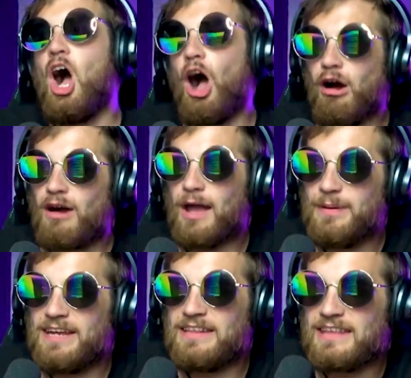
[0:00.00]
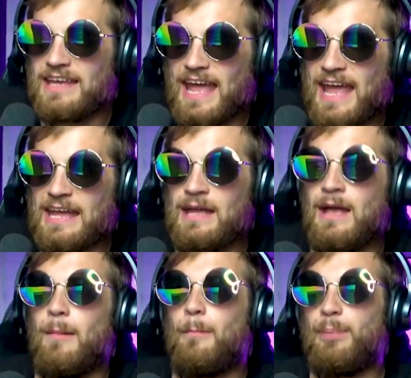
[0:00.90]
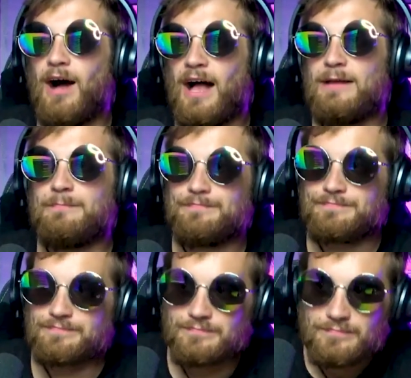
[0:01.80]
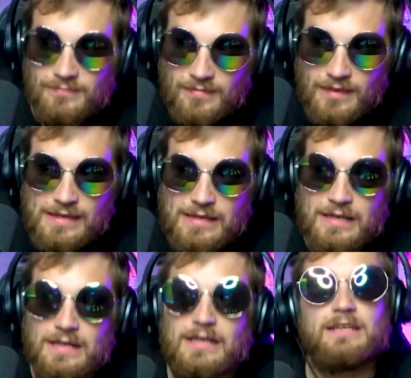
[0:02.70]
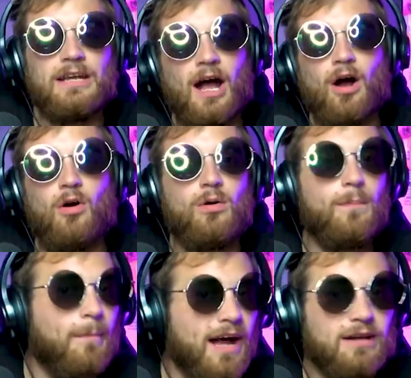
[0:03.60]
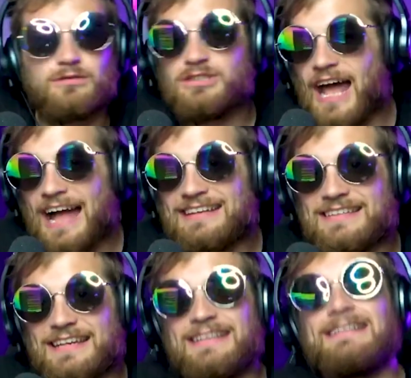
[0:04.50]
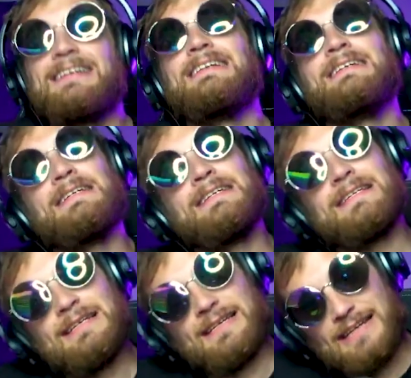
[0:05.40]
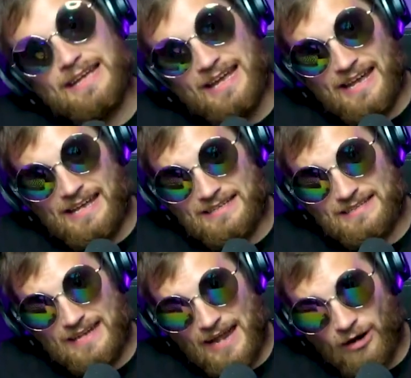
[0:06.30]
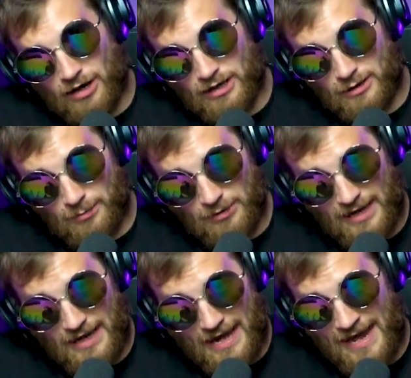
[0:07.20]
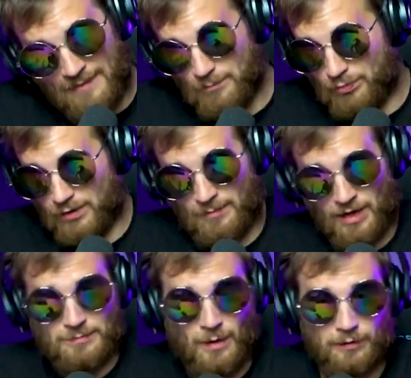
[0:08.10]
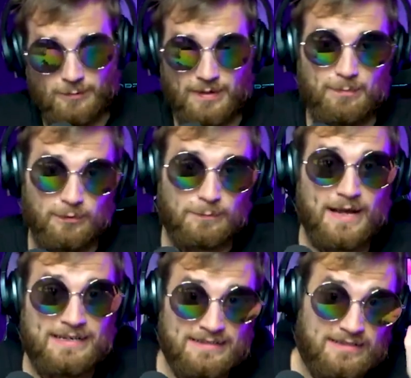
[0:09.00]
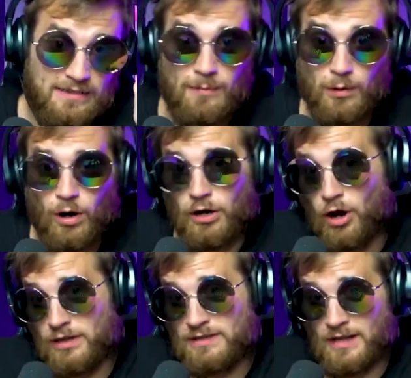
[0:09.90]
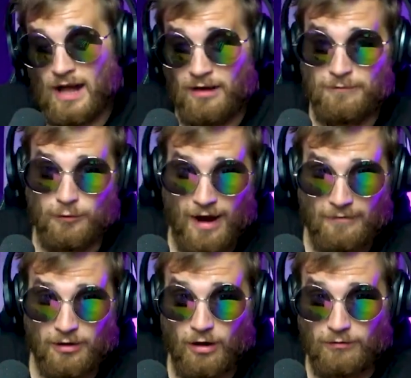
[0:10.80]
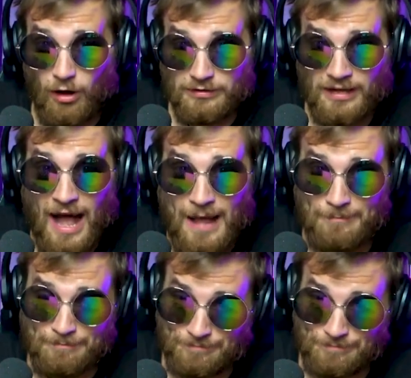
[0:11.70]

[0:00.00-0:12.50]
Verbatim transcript: R I P to the king, but you know, Michael Jackson is, and arguably in pretty much most of people's opinions, the number one artist of forever of all time.